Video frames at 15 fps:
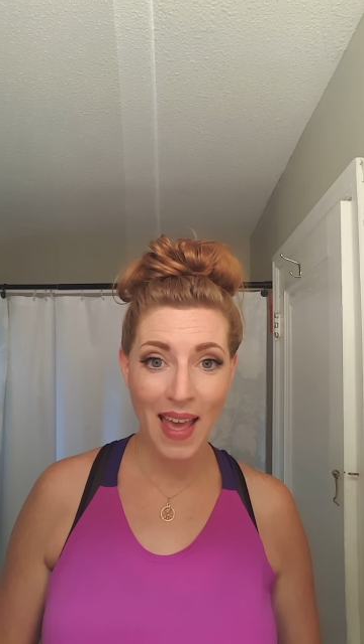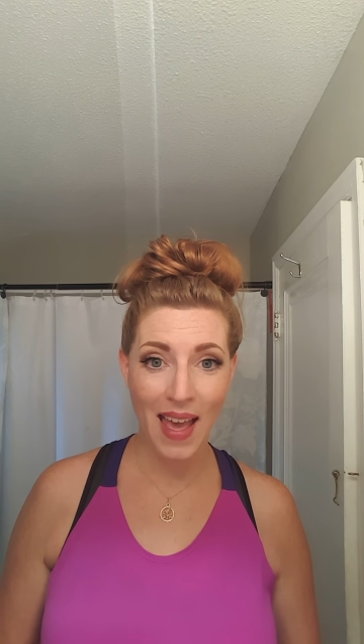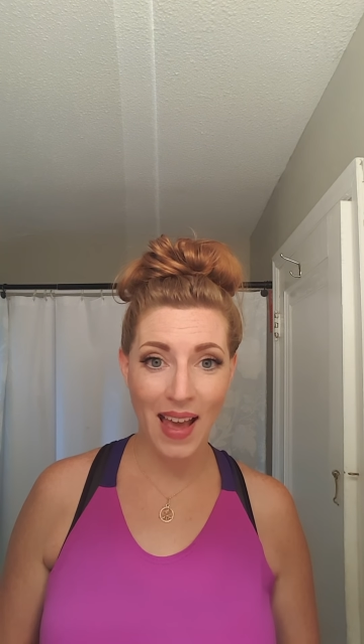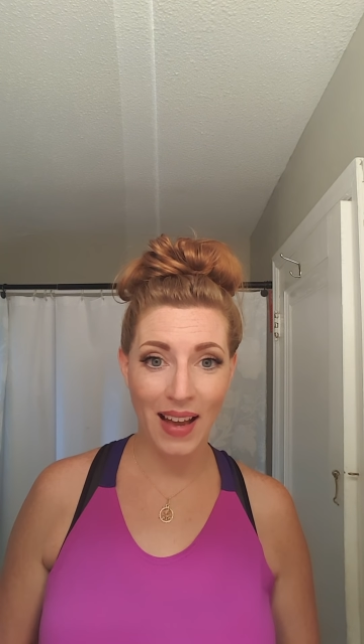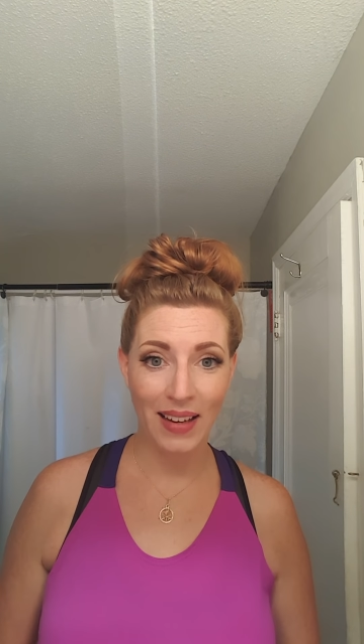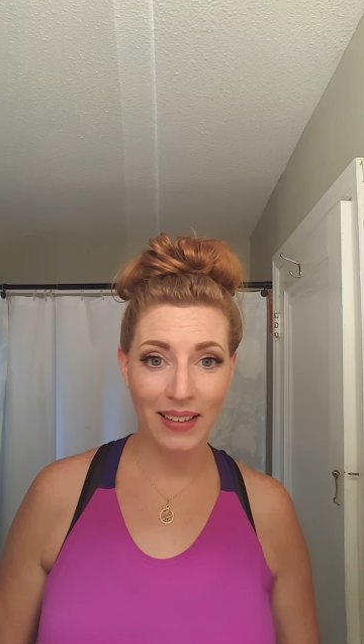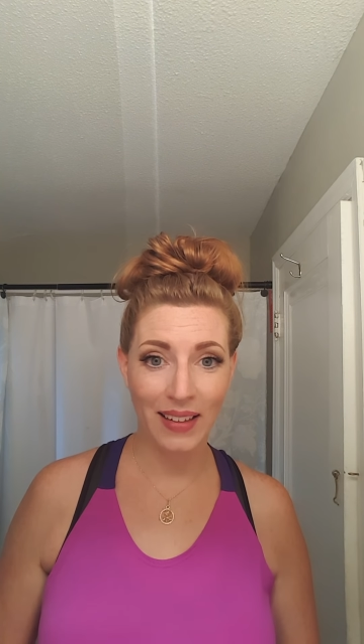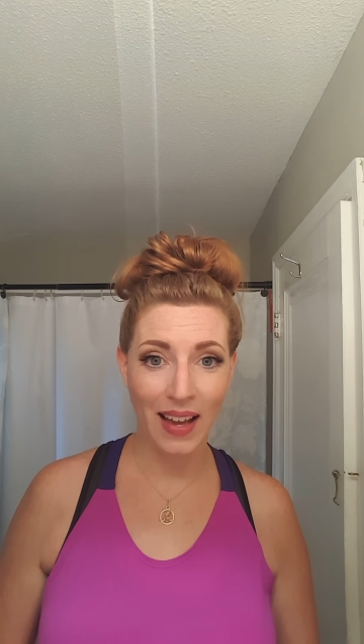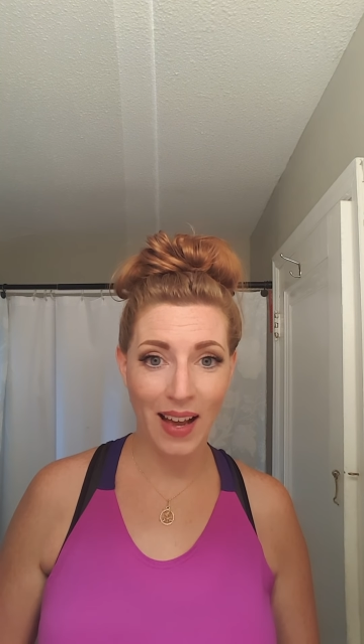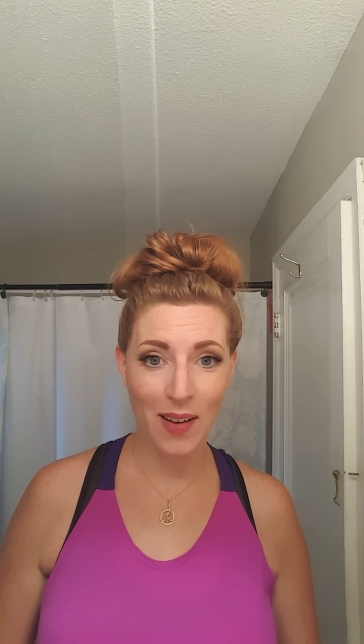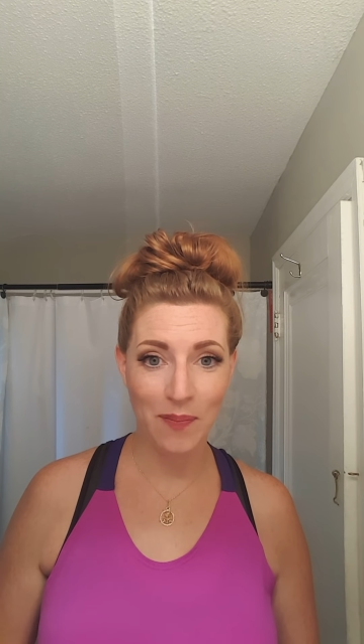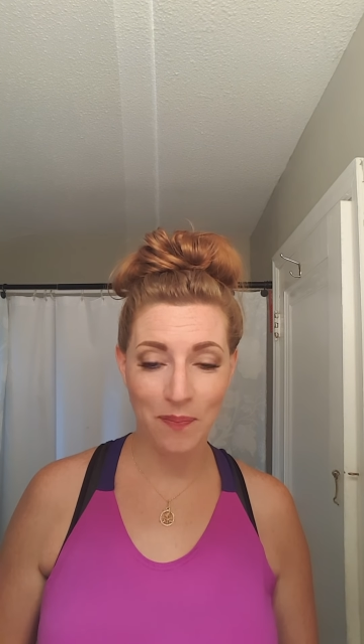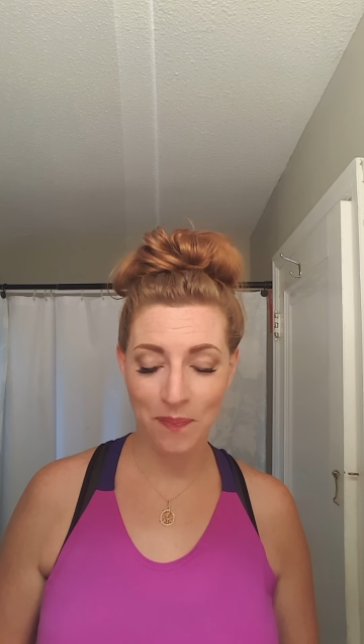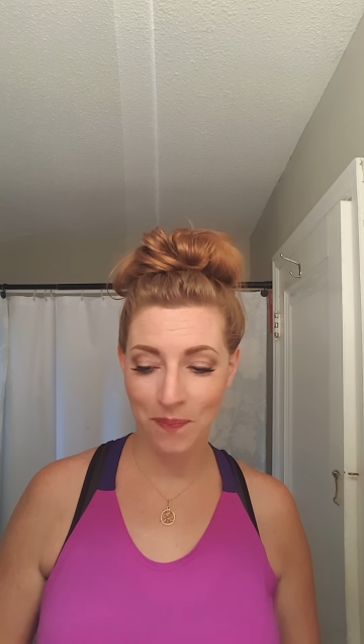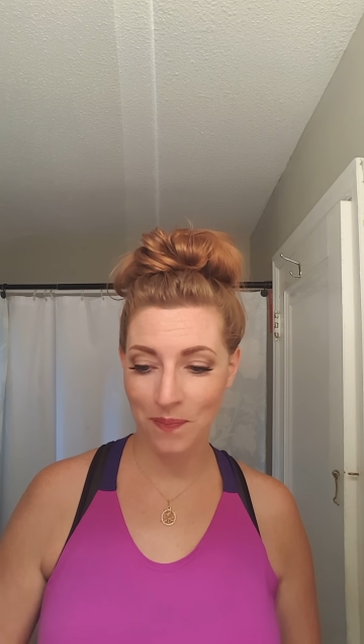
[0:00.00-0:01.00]
And
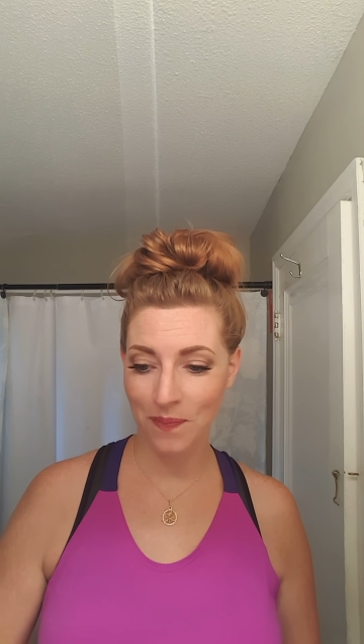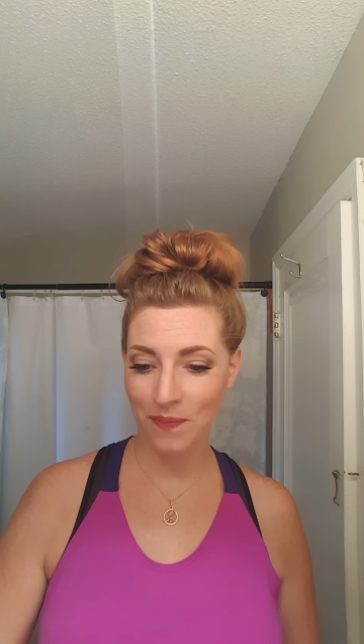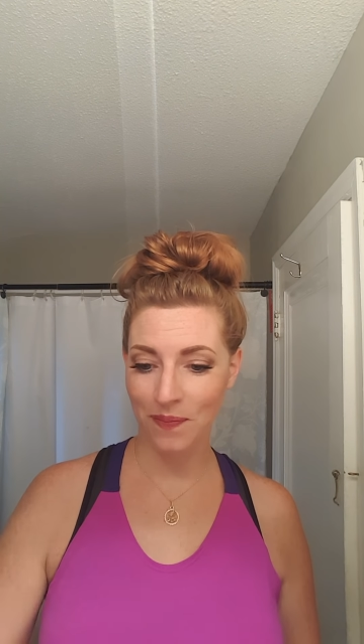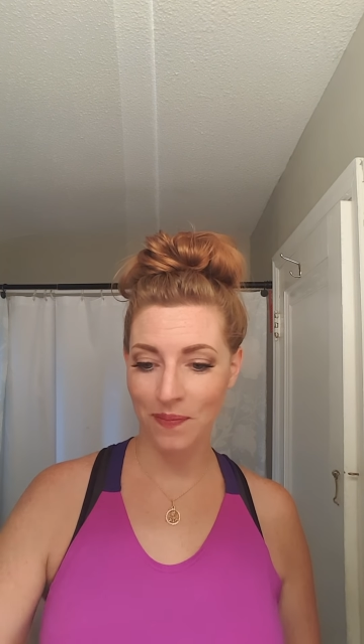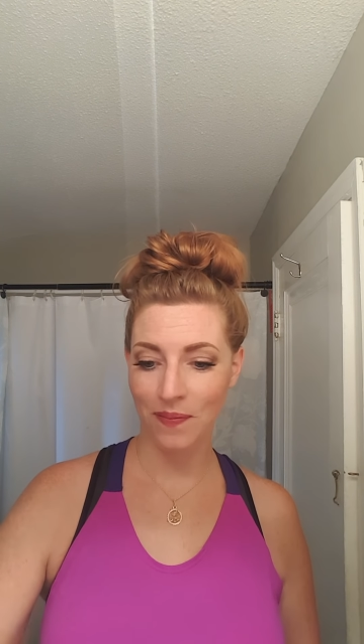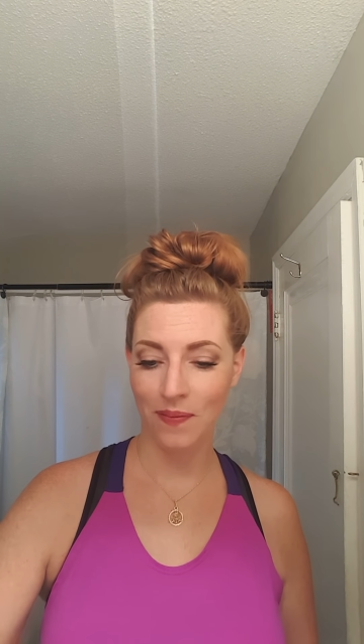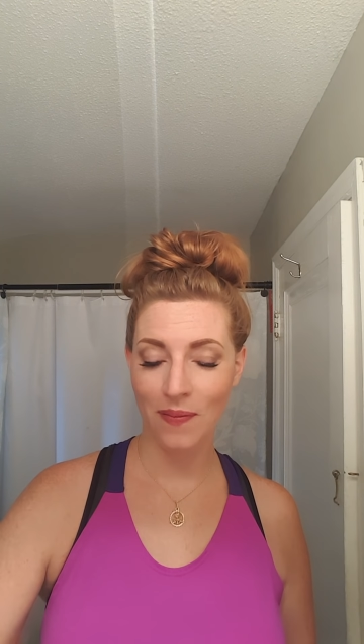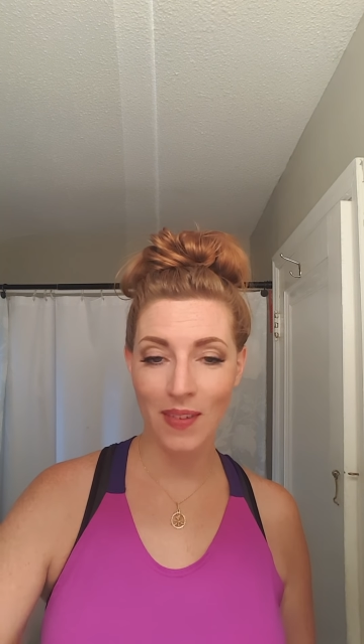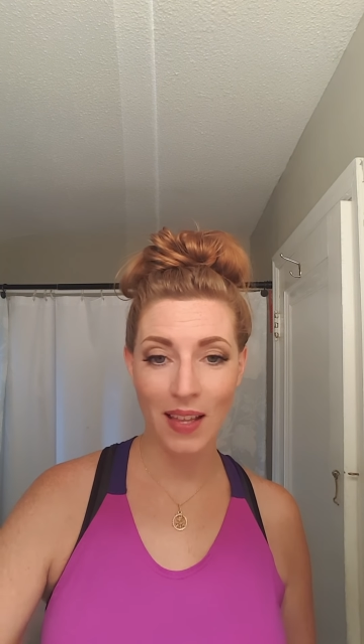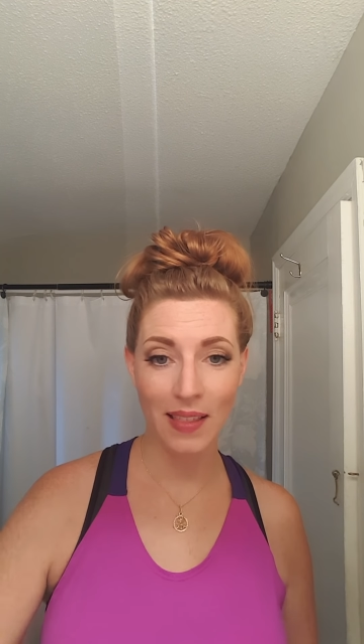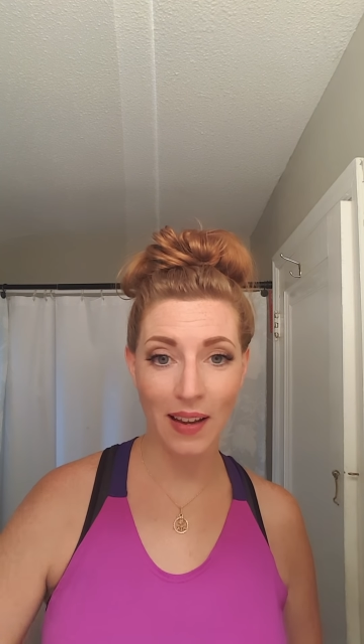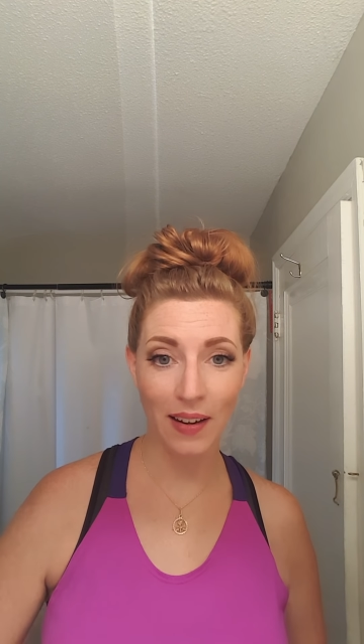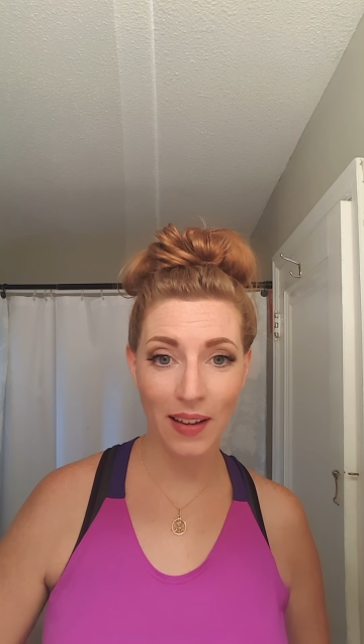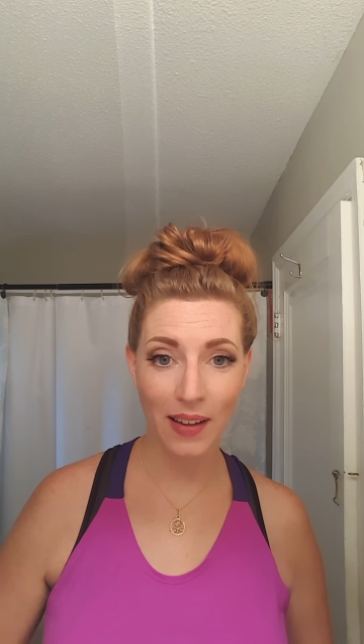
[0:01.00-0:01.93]
there